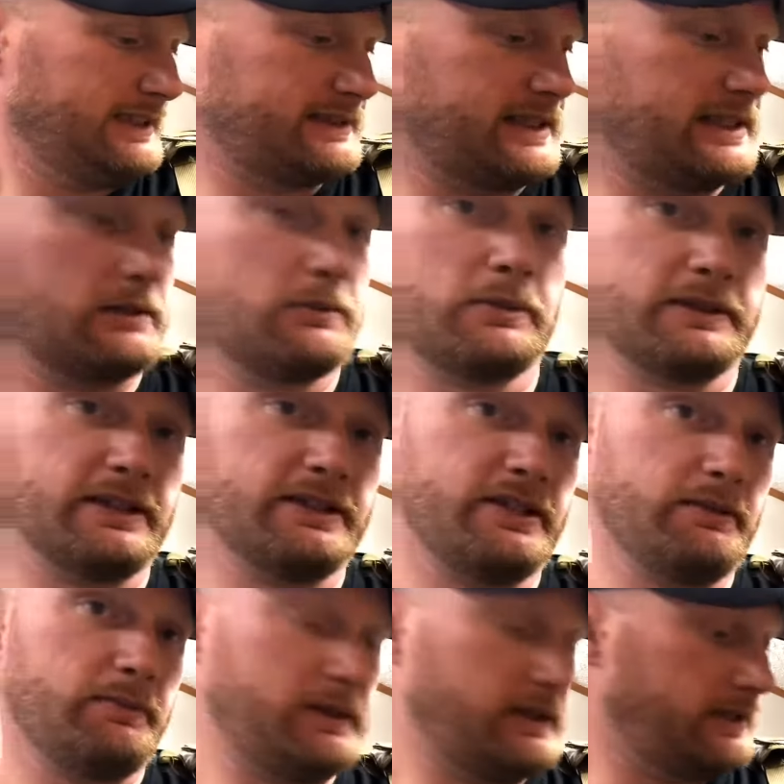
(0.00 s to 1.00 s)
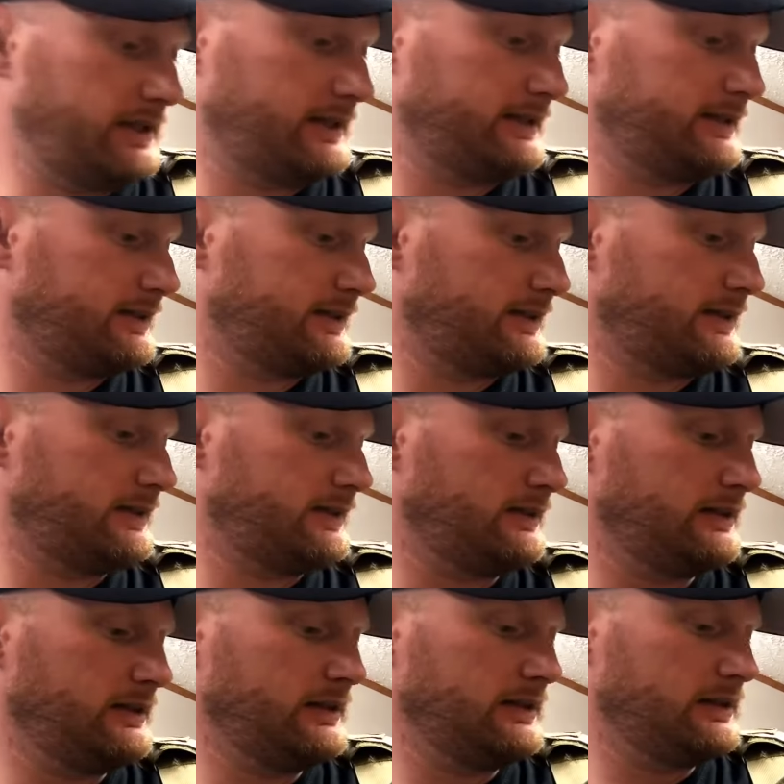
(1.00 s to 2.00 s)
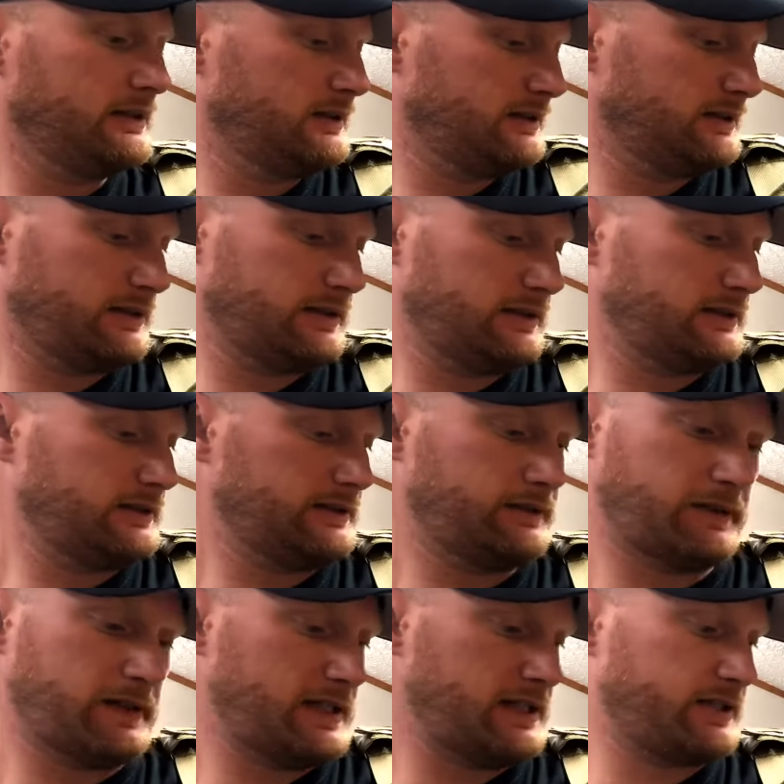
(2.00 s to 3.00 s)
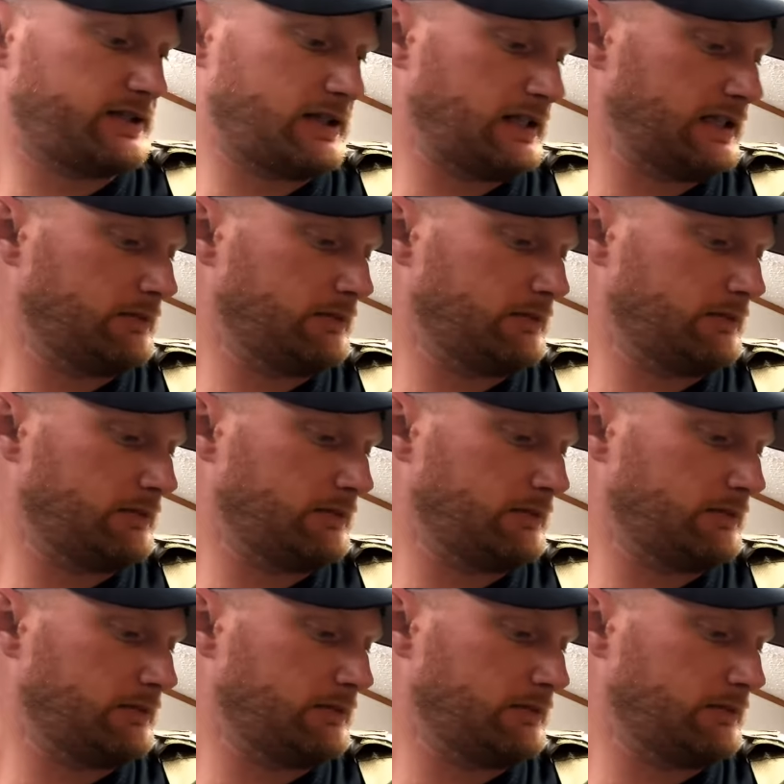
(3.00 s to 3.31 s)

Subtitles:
set up with the GPS. The flashlight,